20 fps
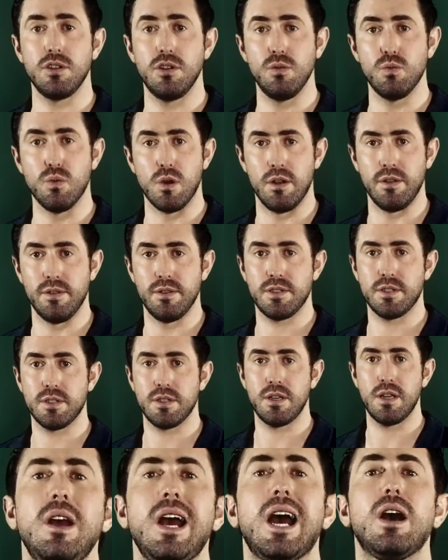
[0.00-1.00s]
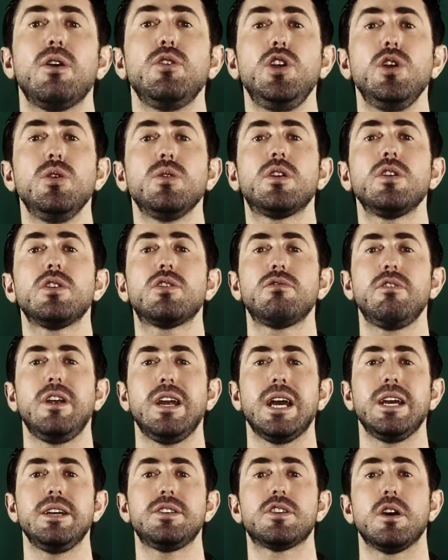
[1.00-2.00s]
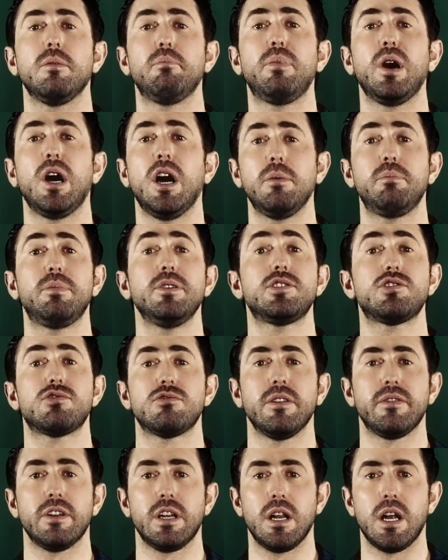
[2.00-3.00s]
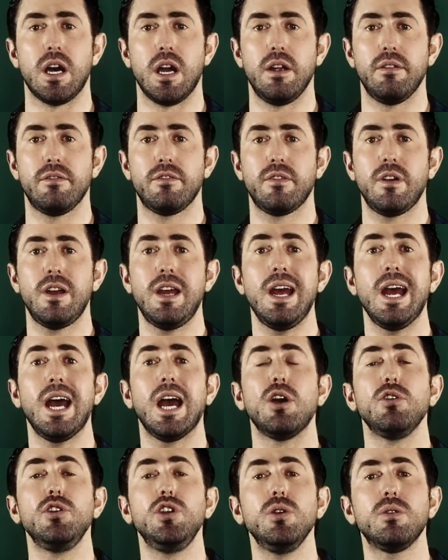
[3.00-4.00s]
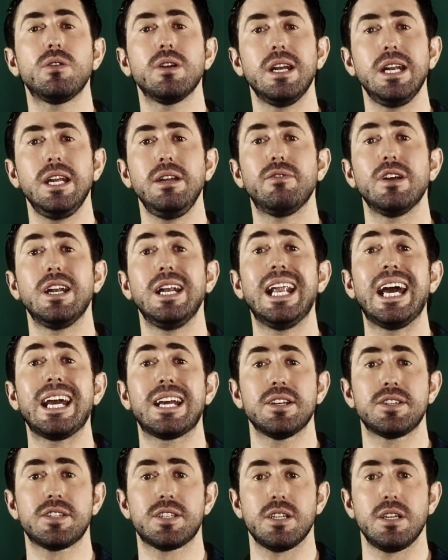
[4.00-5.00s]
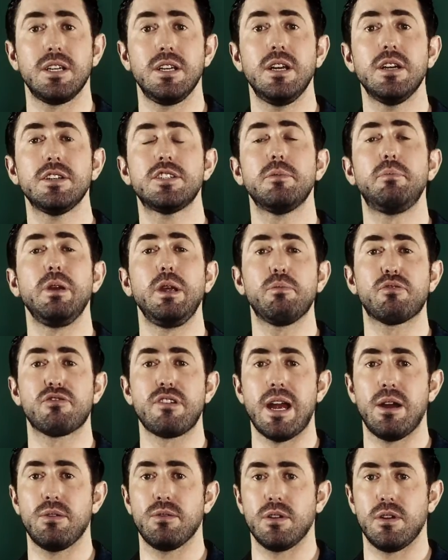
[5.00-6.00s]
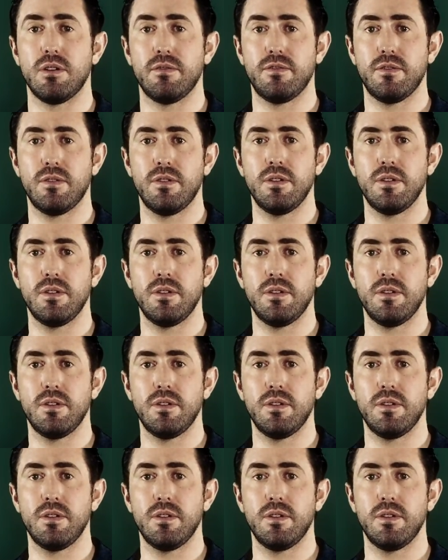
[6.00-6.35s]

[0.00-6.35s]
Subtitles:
you want. how you can create a purpose-driven life, how you can leave a legacy to be proud of.